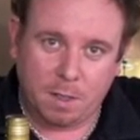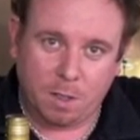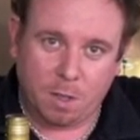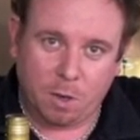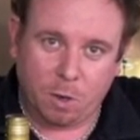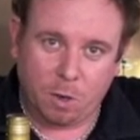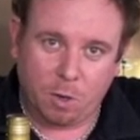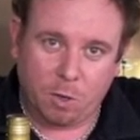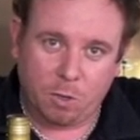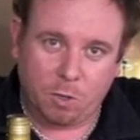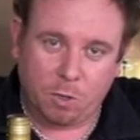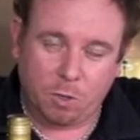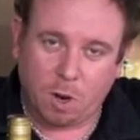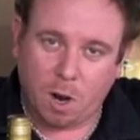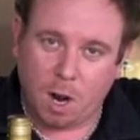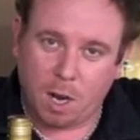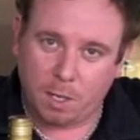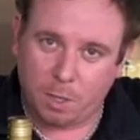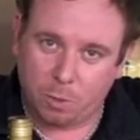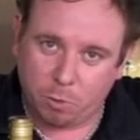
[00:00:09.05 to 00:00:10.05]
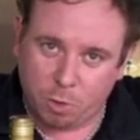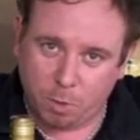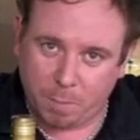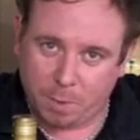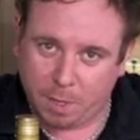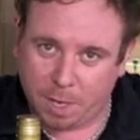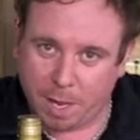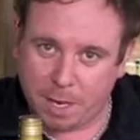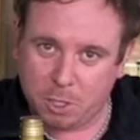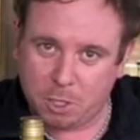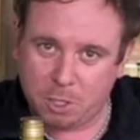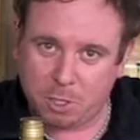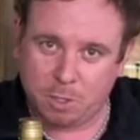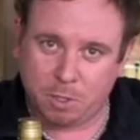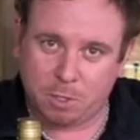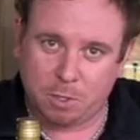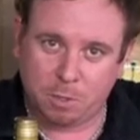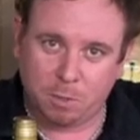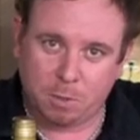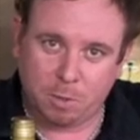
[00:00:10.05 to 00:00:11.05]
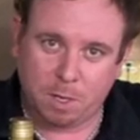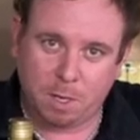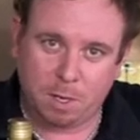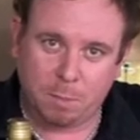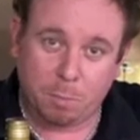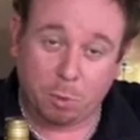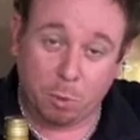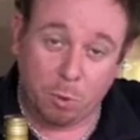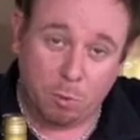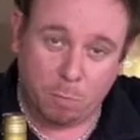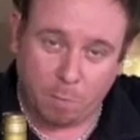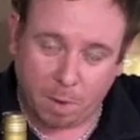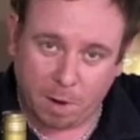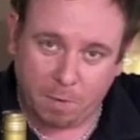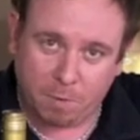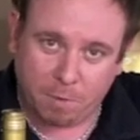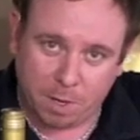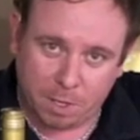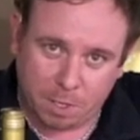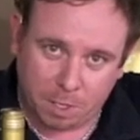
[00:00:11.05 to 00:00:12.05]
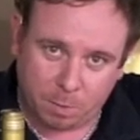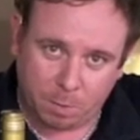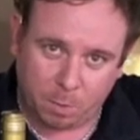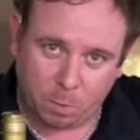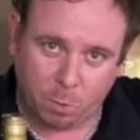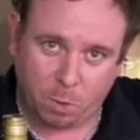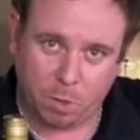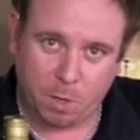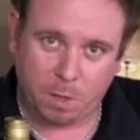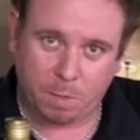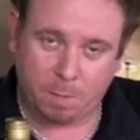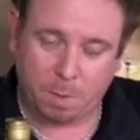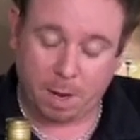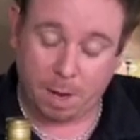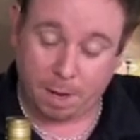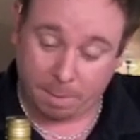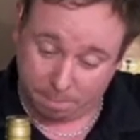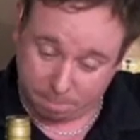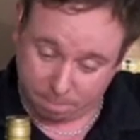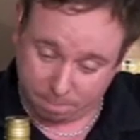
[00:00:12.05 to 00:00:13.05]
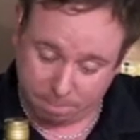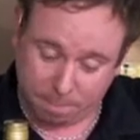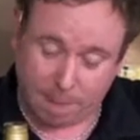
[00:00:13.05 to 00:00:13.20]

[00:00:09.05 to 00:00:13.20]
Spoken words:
the odd trial and tribulation to prove my friendship and worth by